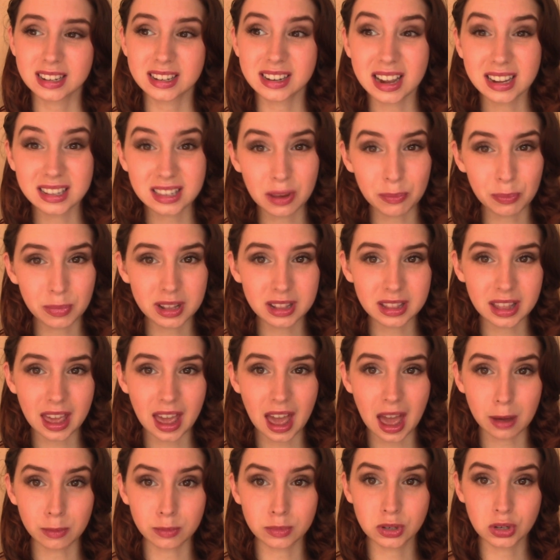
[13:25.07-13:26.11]
It's not something
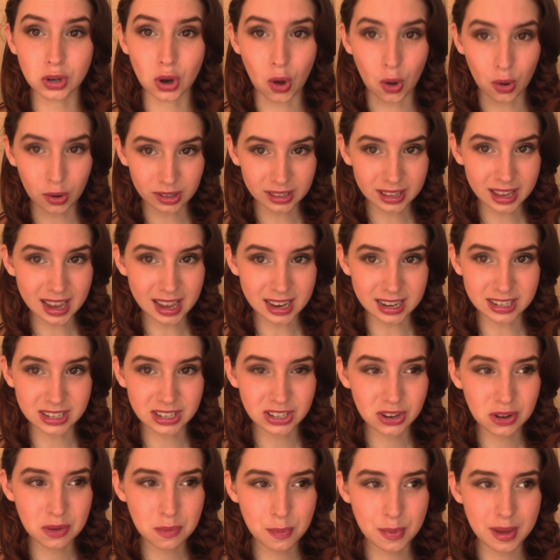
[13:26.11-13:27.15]
that I'm totally
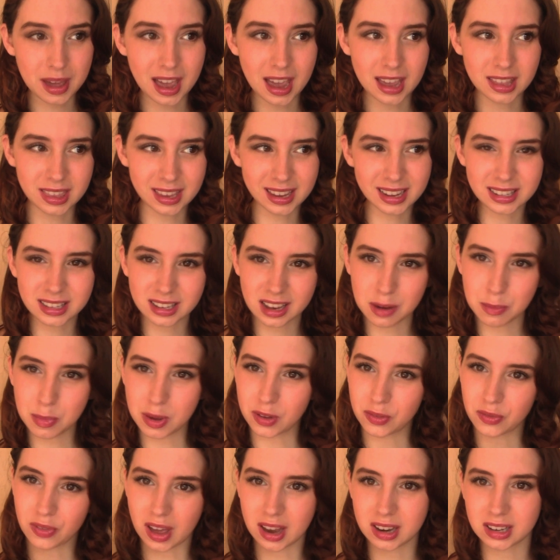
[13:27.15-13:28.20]
into, but I think it's going
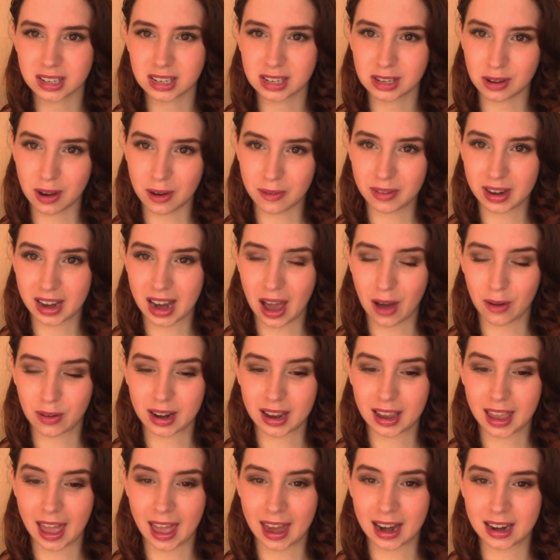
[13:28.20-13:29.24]
to be fun to do every now
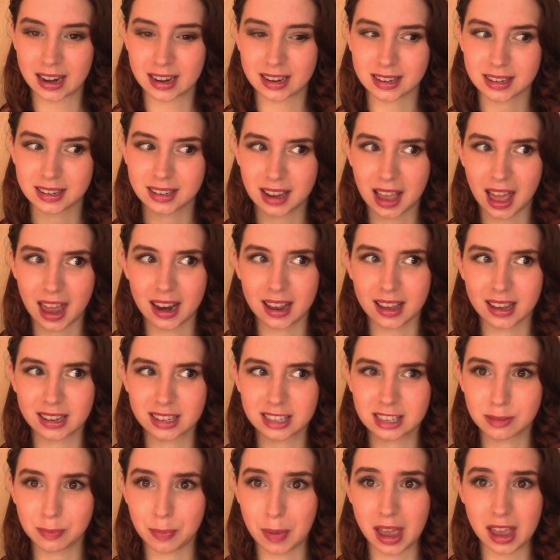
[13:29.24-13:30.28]
and again and kind of
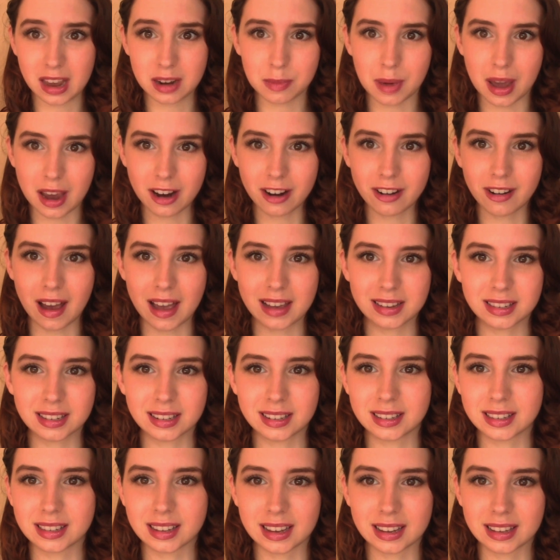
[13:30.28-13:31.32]
expand my
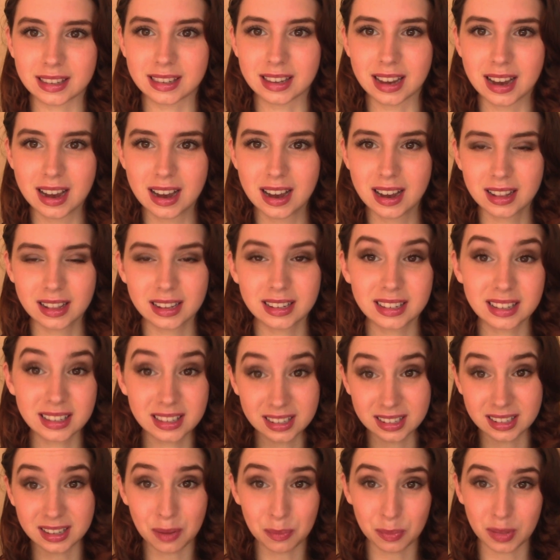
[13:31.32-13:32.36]
horizons because this
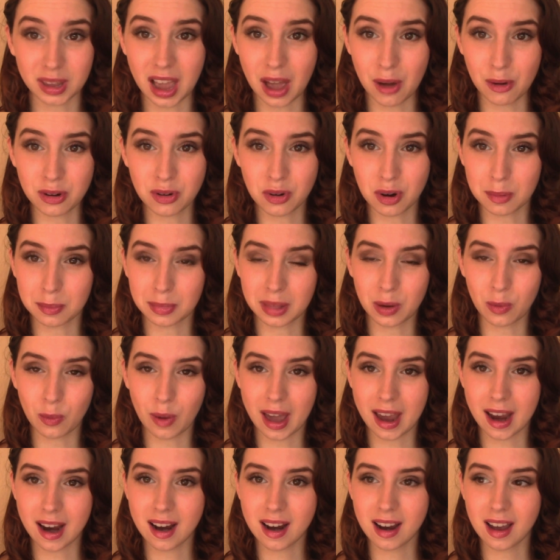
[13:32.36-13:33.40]
isn't something I would normally
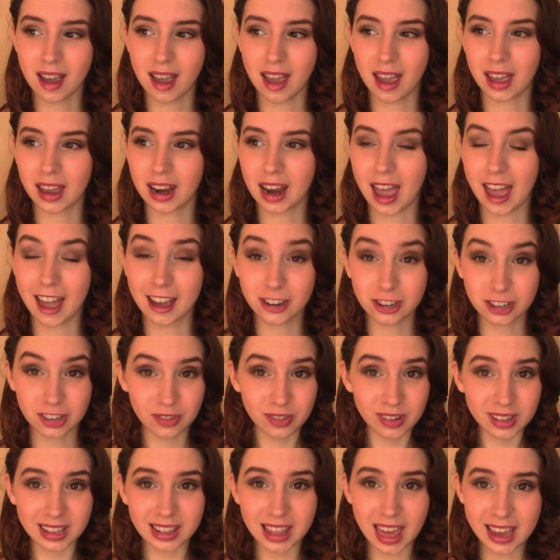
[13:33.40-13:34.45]
wear, and I actually
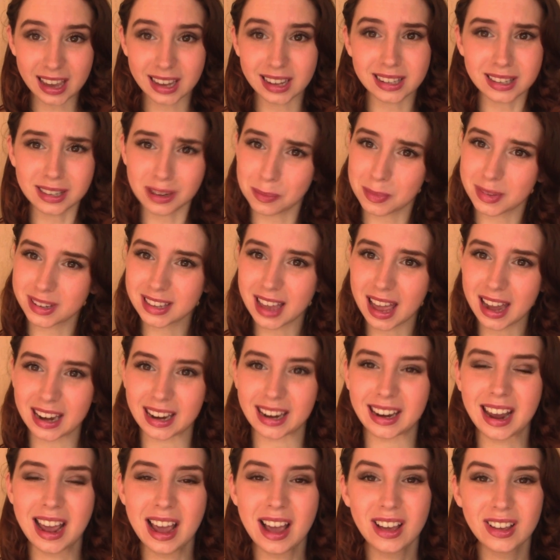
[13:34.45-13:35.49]
really like it, so I'm
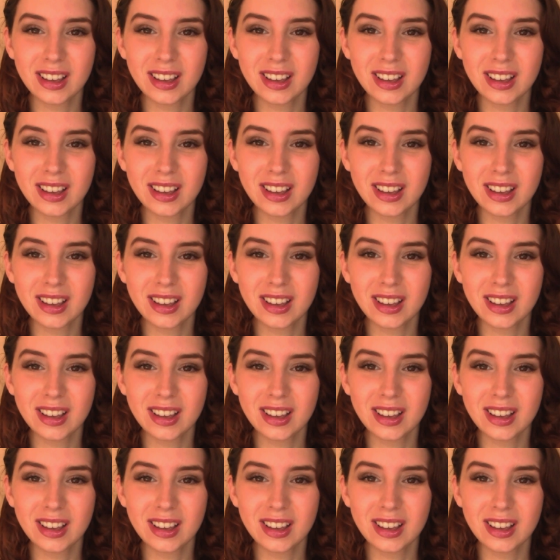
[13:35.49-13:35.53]
excited.